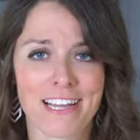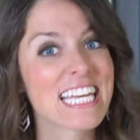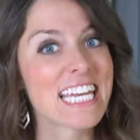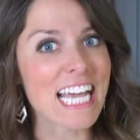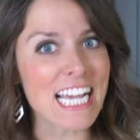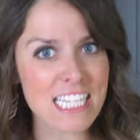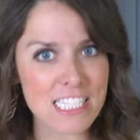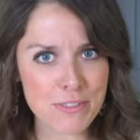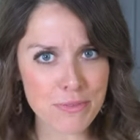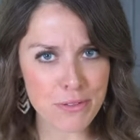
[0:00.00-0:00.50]

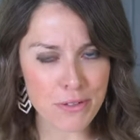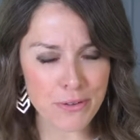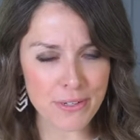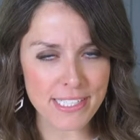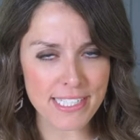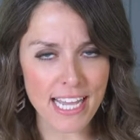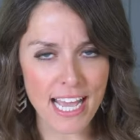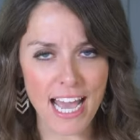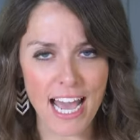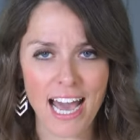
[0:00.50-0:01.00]
Next, we're
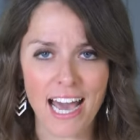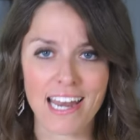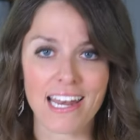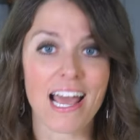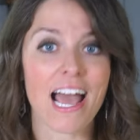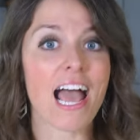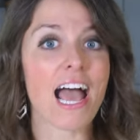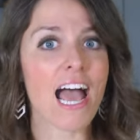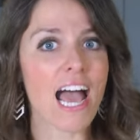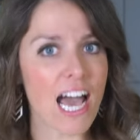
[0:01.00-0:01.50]
going to add
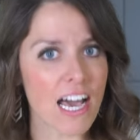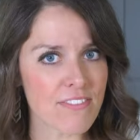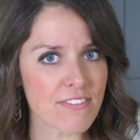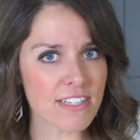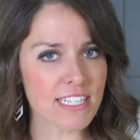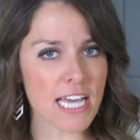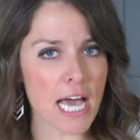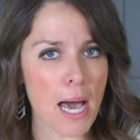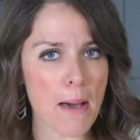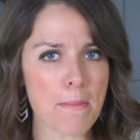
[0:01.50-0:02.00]
half
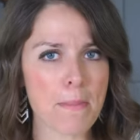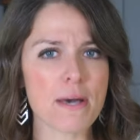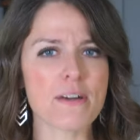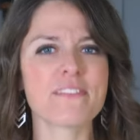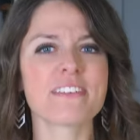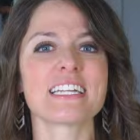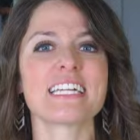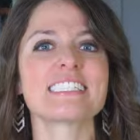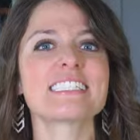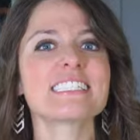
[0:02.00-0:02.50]
a cup of an